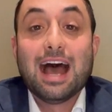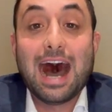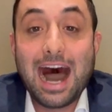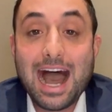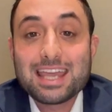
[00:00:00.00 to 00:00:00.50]

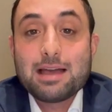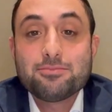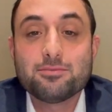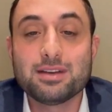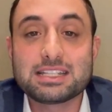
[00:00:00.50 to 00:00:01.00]
I am
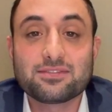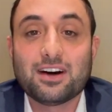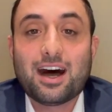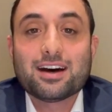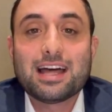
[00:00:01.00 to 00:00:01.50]
the
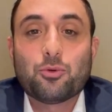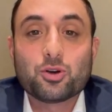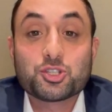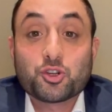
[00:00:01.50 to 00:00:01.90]
mitzvah that was